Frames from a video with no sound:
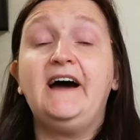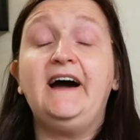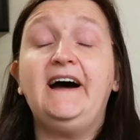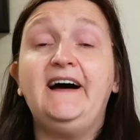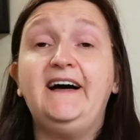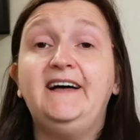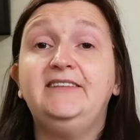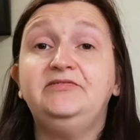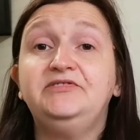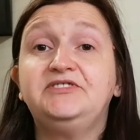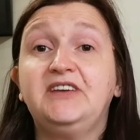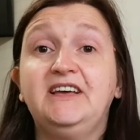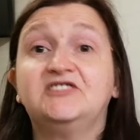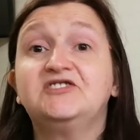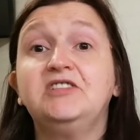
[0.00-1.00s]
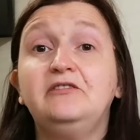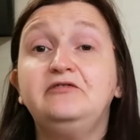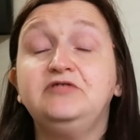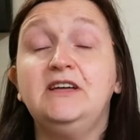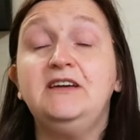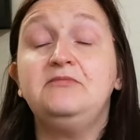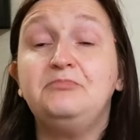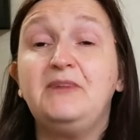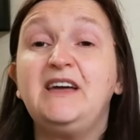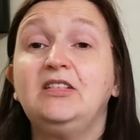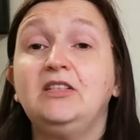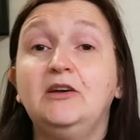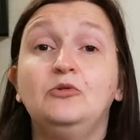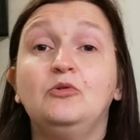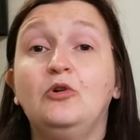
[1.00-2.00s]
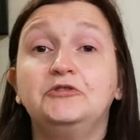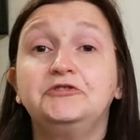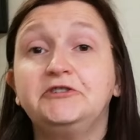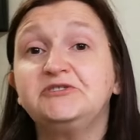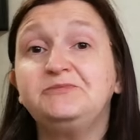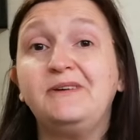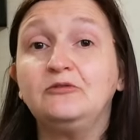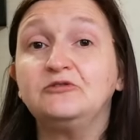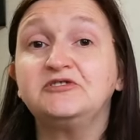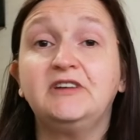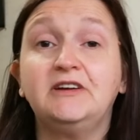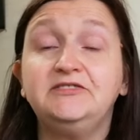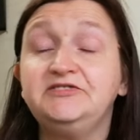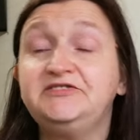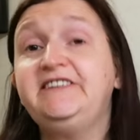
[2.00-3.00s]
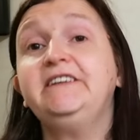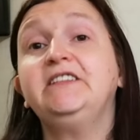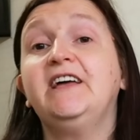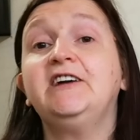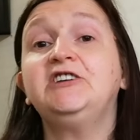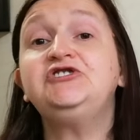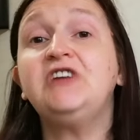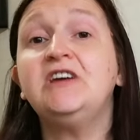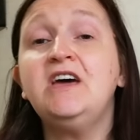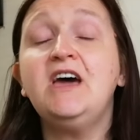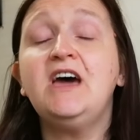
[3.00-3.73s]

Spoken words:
And it's lovely. My little corner smells delish.